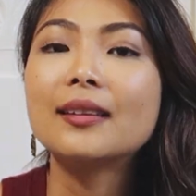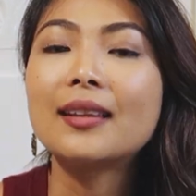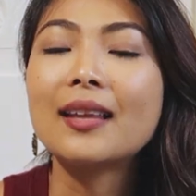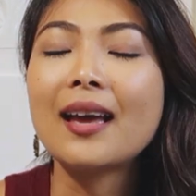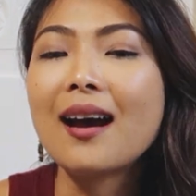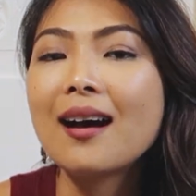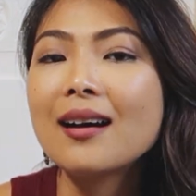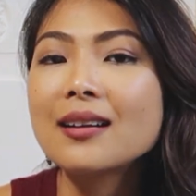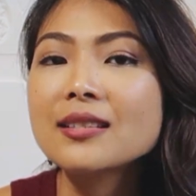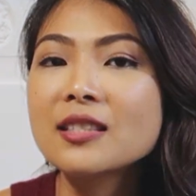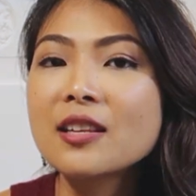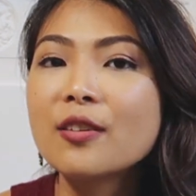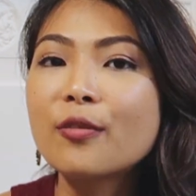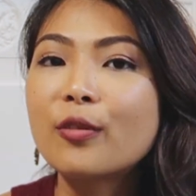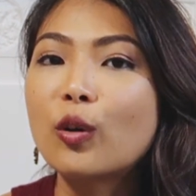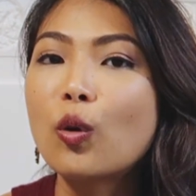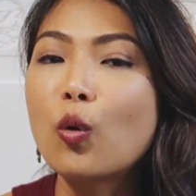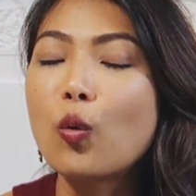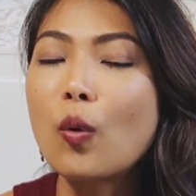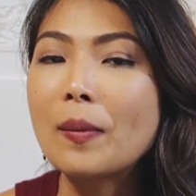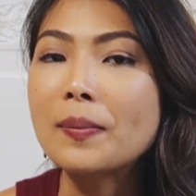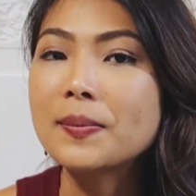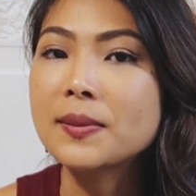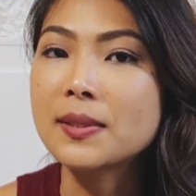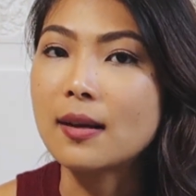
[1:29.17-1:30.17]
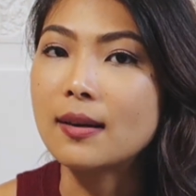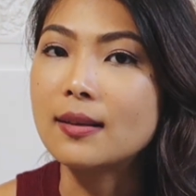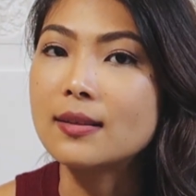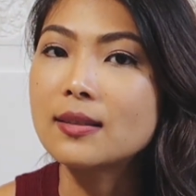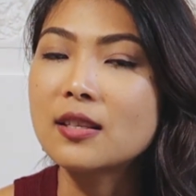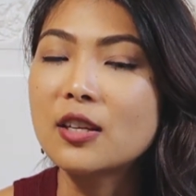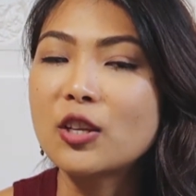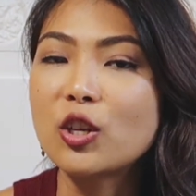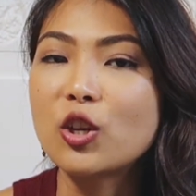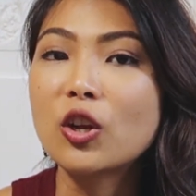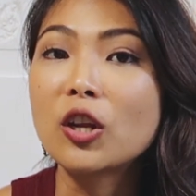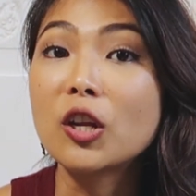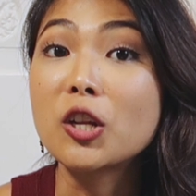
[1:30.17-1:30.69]
There are several websites
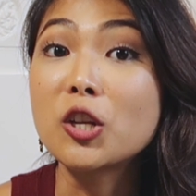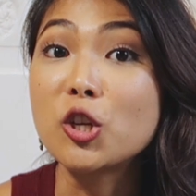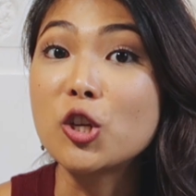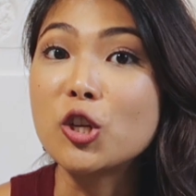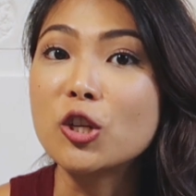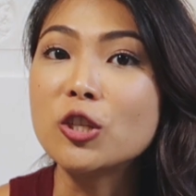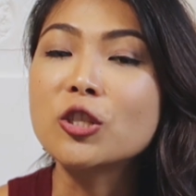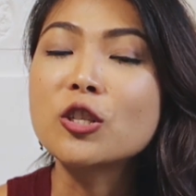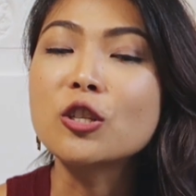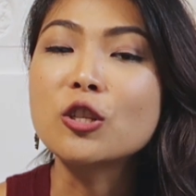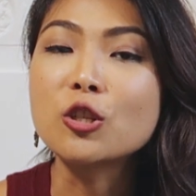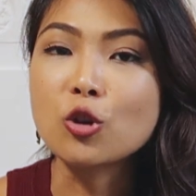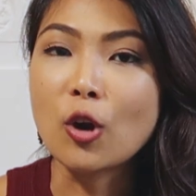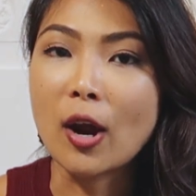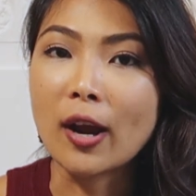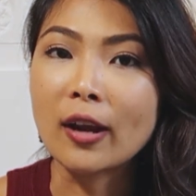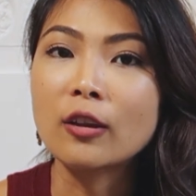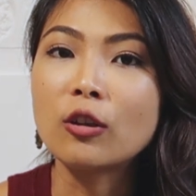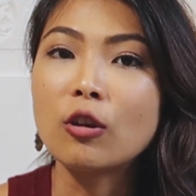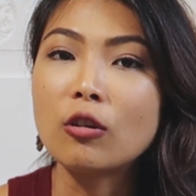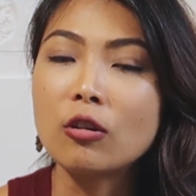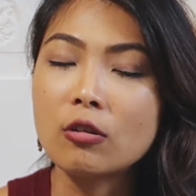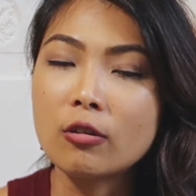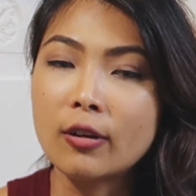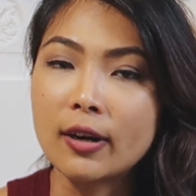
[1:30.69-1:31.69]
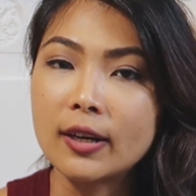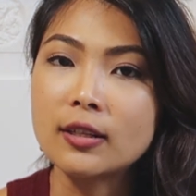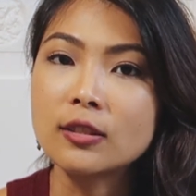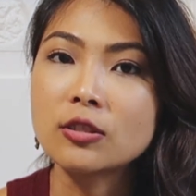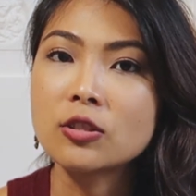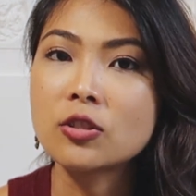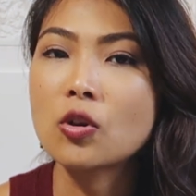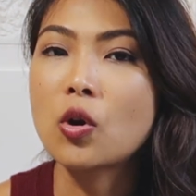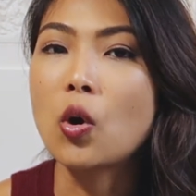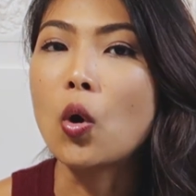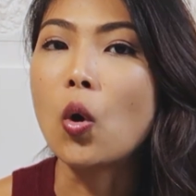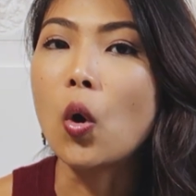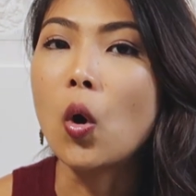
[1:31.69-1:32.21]
that you can use to track your credit
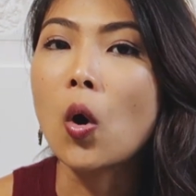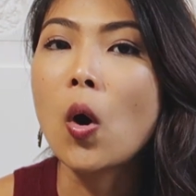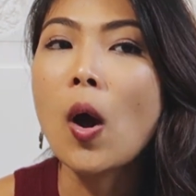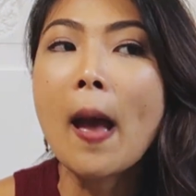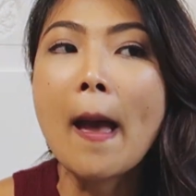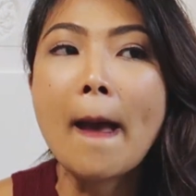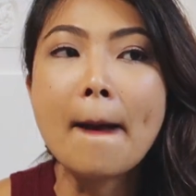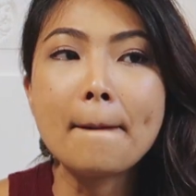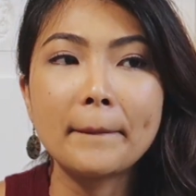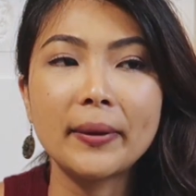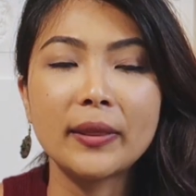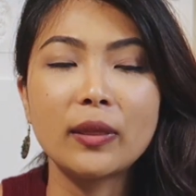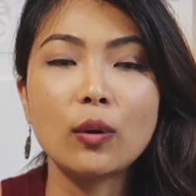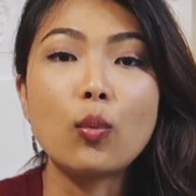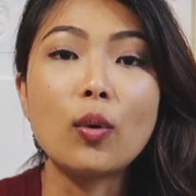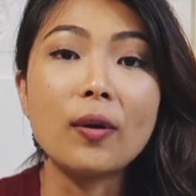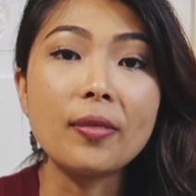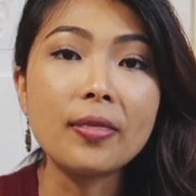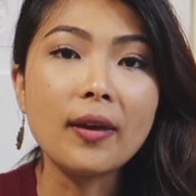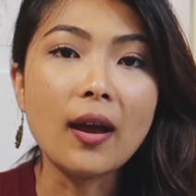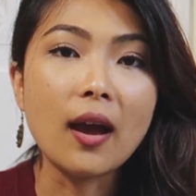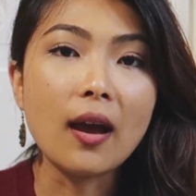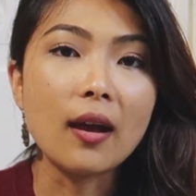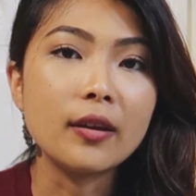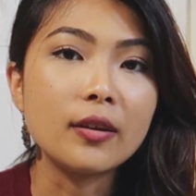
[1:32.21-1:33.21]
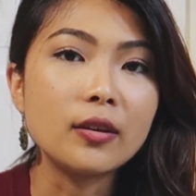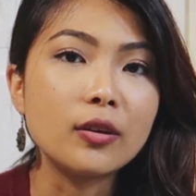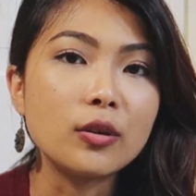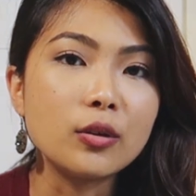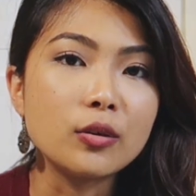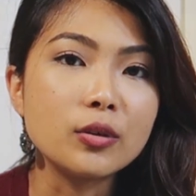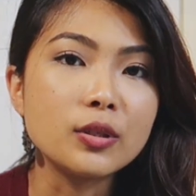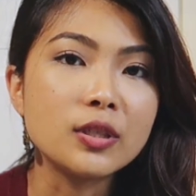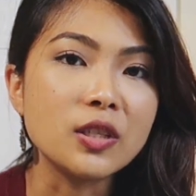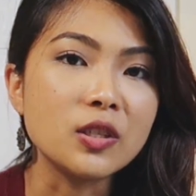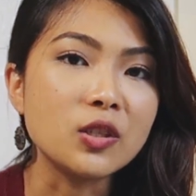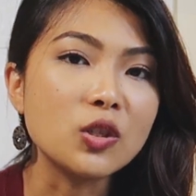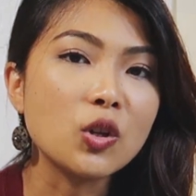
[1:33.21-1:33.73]
score, but the one that I
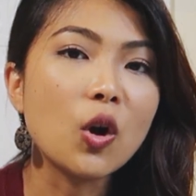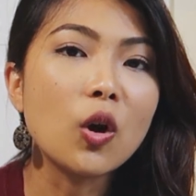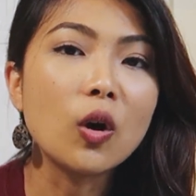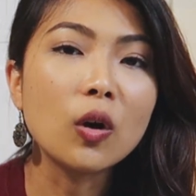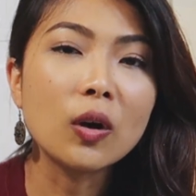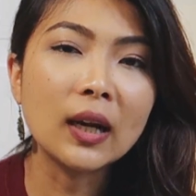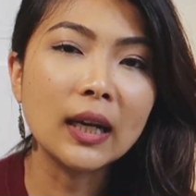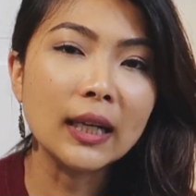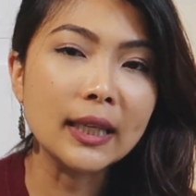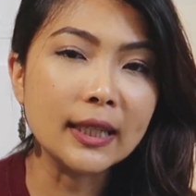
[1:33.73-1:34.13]
use is called